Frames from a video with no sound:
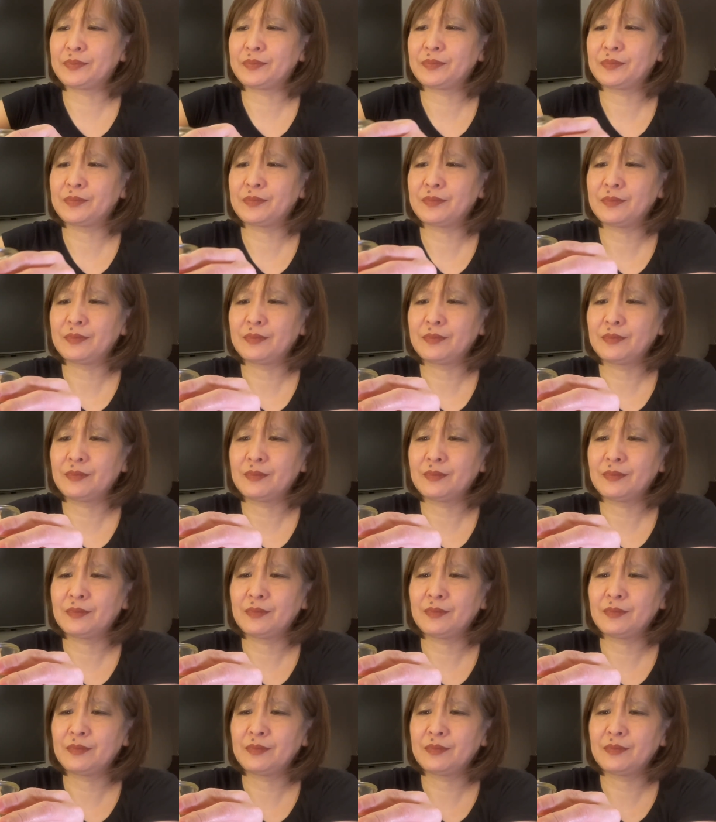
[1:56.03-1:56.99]

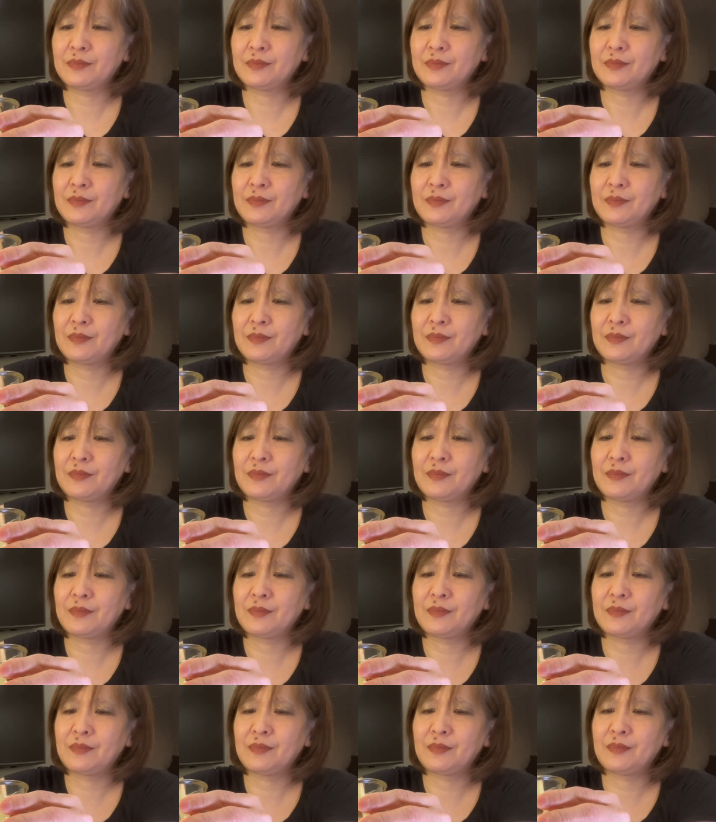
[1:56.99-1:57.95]

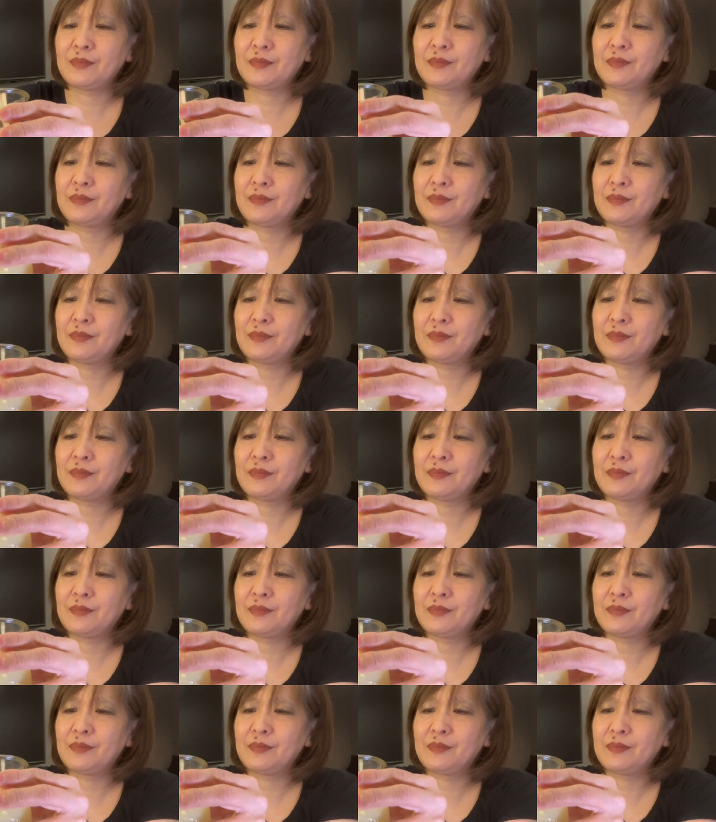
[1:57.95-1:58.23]
No one is speaking in this clip.